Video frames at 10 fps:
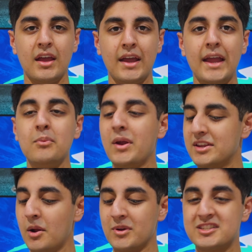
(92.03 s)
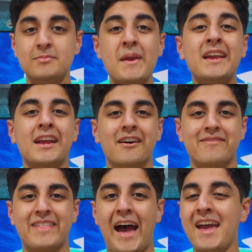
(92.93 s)
Hey, wait, you know what? Speaking
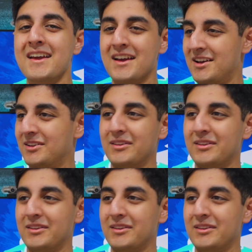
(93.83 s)
of that,